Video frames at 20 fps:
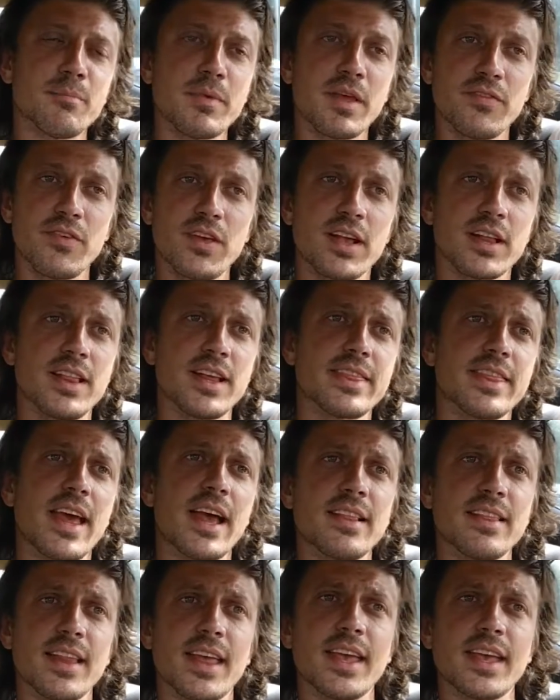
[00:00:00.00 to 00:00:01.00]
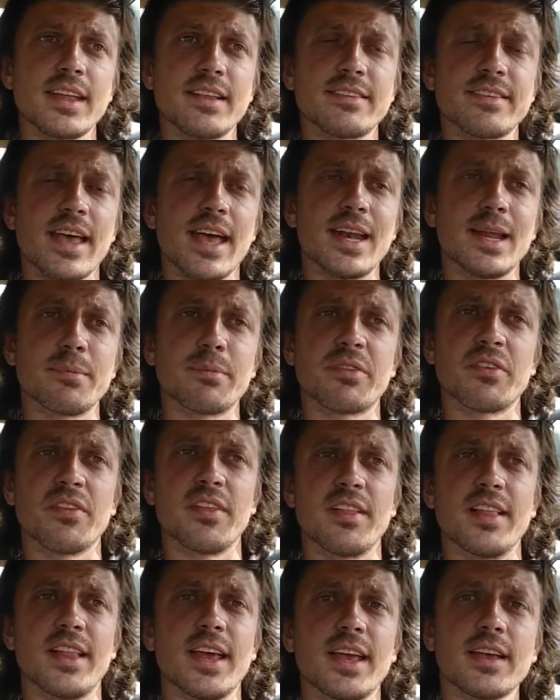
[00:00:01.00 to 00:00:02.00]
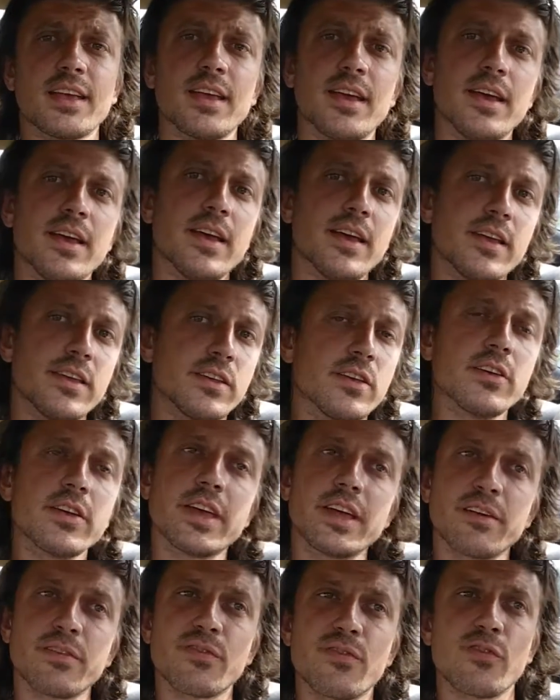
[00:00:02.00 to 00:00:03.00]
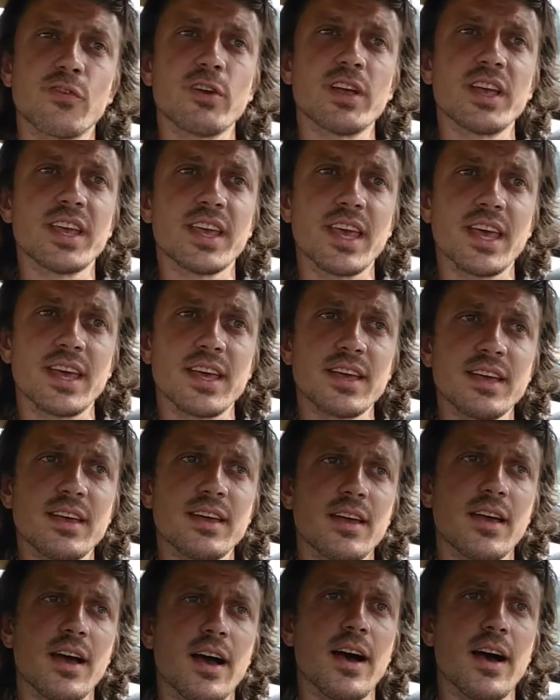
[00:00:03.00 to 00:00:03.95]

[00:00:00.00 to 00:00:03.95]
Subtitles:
If you click that link and sign up through the link, you'll get a free gig,